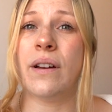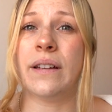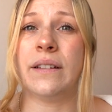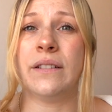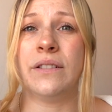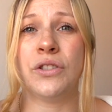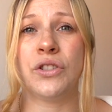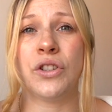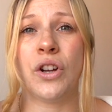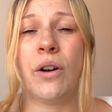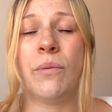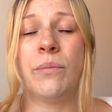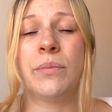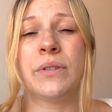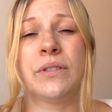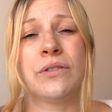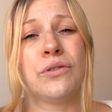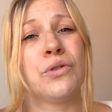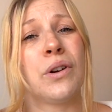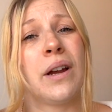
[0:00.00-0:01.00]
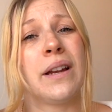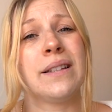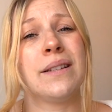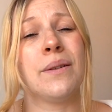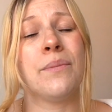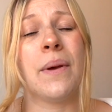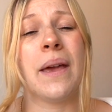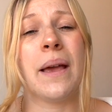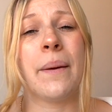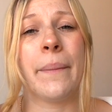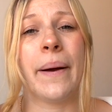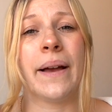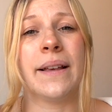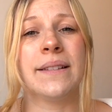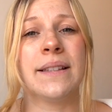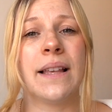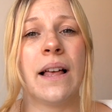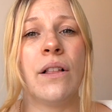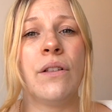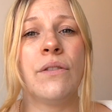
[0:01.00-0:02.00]
in shops and tried to make
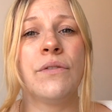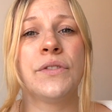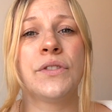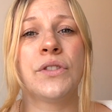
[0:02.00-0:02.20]
myself.